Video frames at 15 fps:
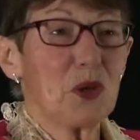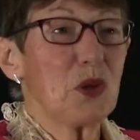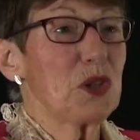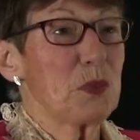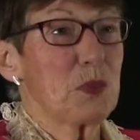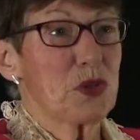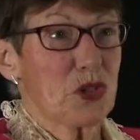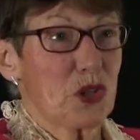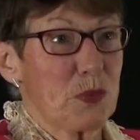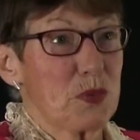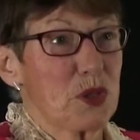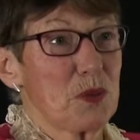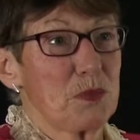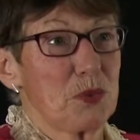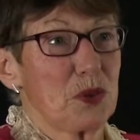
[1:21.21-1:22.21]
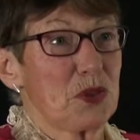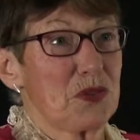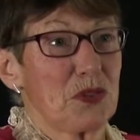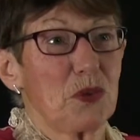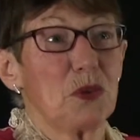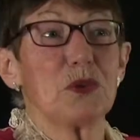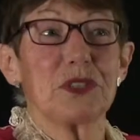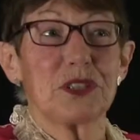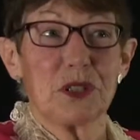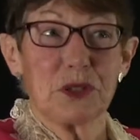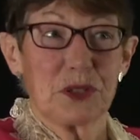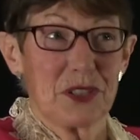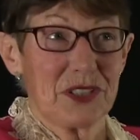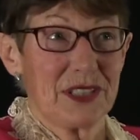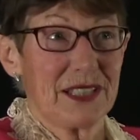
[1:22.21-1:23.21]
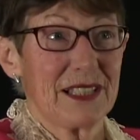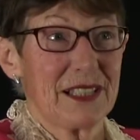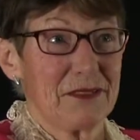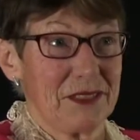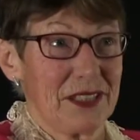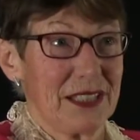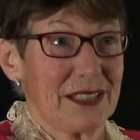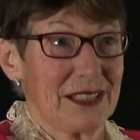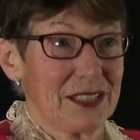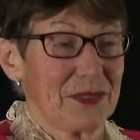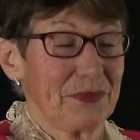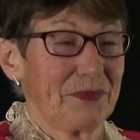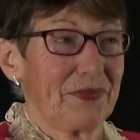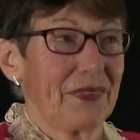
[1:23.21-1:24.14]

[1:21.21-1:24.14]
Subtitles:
all the prescription books for all the doctors in Dyfed,